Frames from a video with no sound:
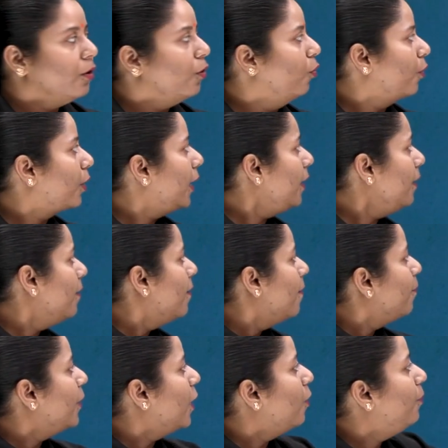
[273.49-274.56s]
Okay.
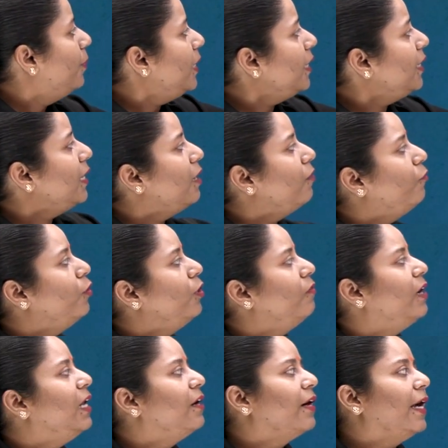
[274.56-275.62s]
Now be careful
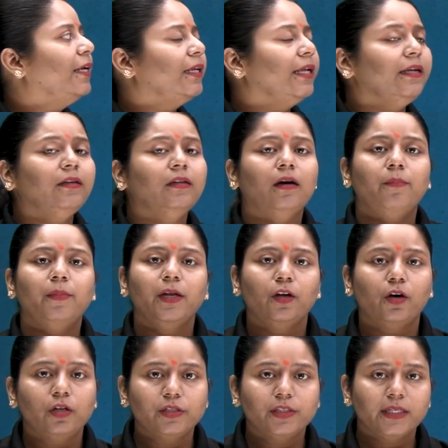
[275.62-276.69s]
while writing
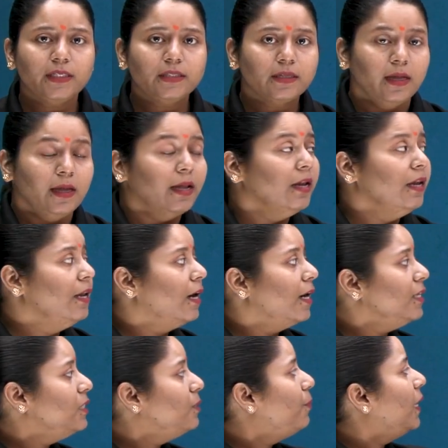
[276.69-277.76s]
terminologies.
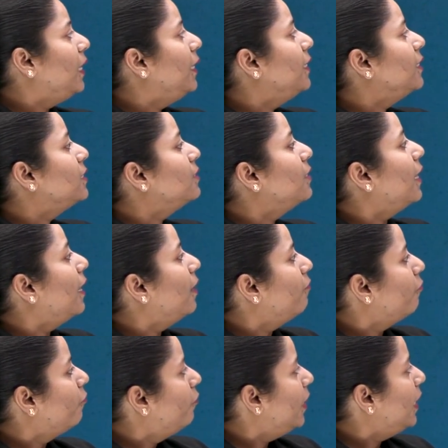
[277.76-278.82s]
Learn spellings
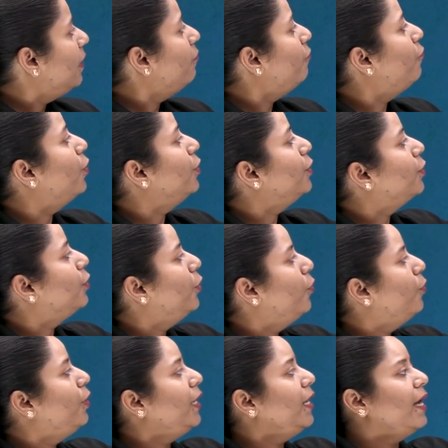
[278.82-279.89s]
well for the
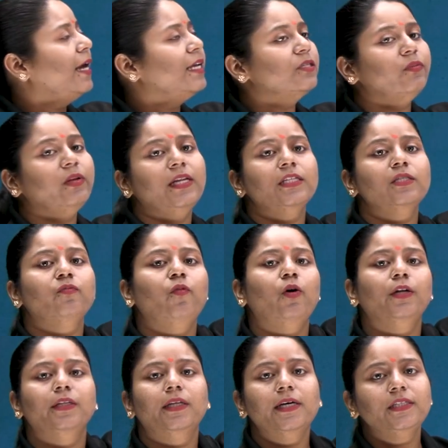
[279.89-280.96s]
theory as well as
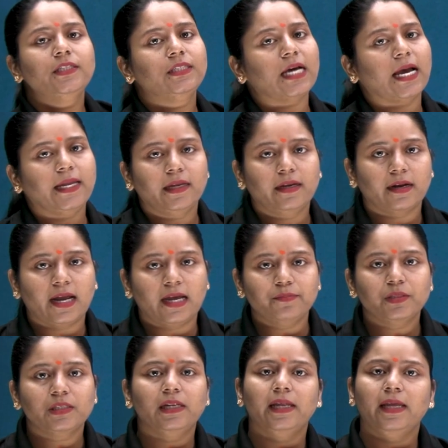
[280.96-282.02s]
for the
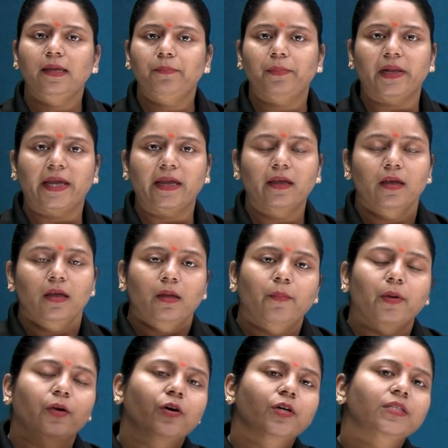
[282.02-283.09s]
diagrams labeling,
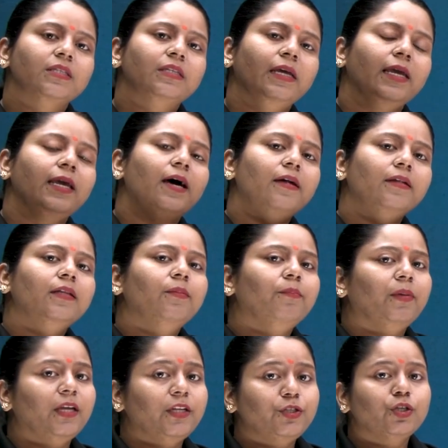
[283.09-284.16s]
because they are the
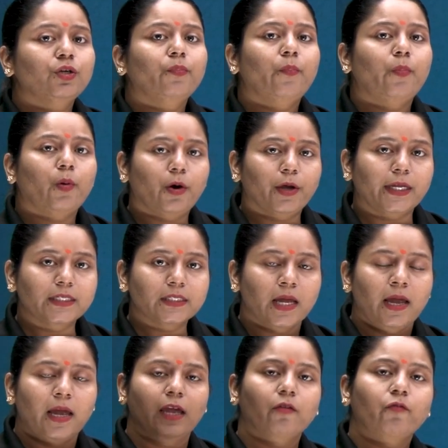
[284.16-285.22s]
major points.
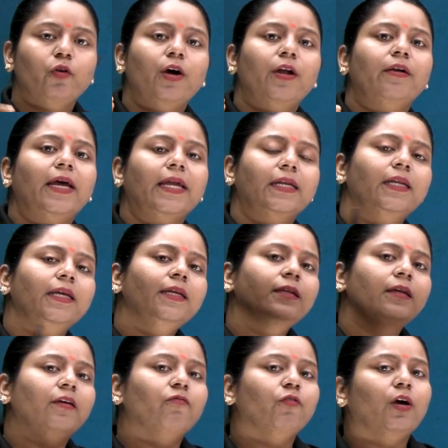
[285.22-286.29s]
If you are writing,
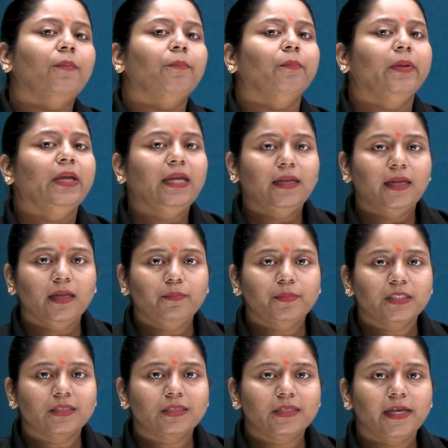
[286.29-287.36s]
if you are making
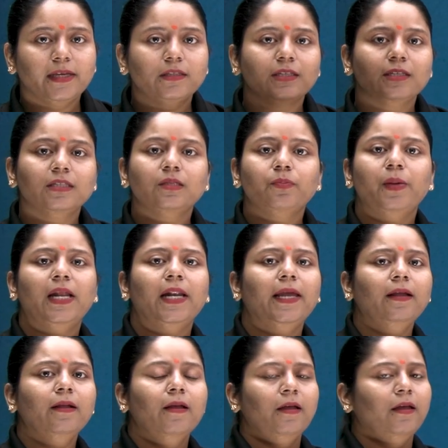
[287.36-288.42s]
mistakes in
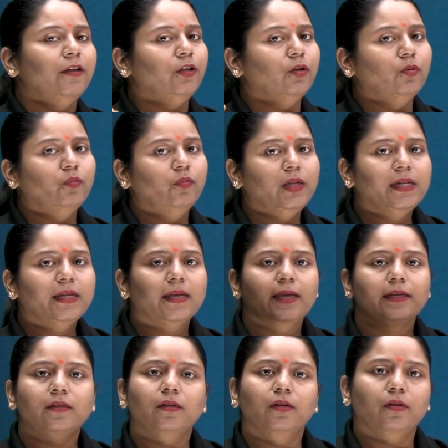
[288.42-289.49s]
spelling, you will
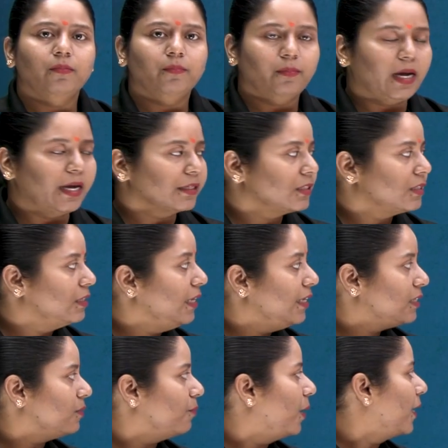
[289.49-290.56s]
get marks,
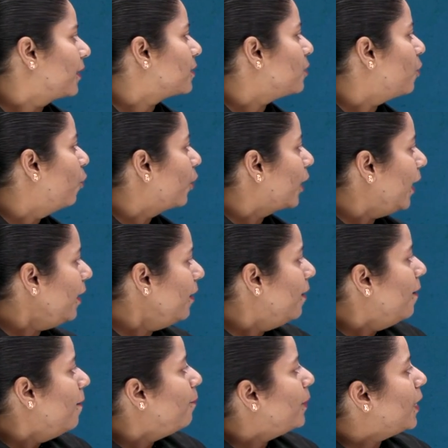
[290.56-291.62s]
less marks. Okay.
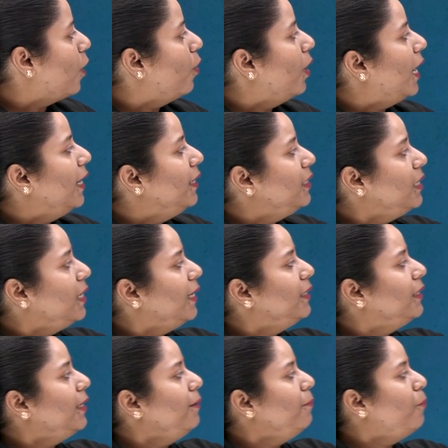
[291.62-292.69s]
Now underline
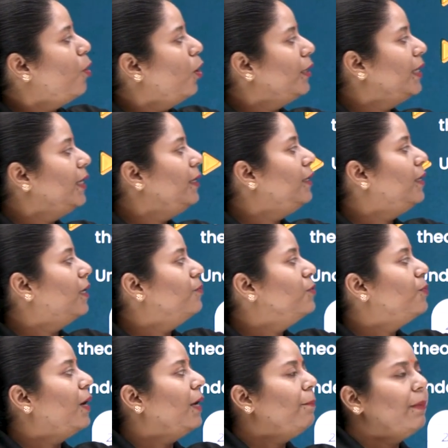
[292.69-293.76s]
the important terms
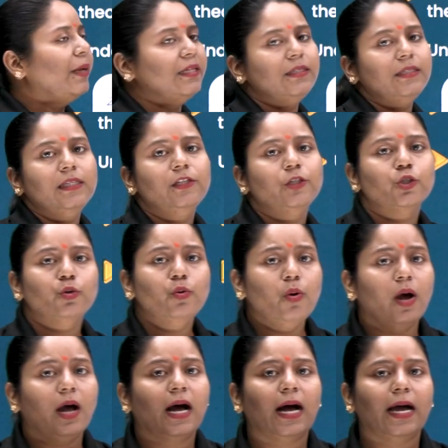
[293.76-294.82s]
by pencil to
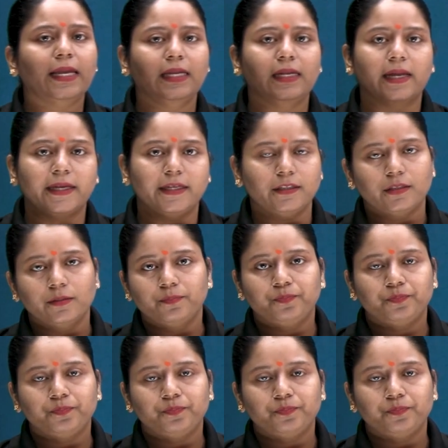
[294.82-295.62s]
highlight.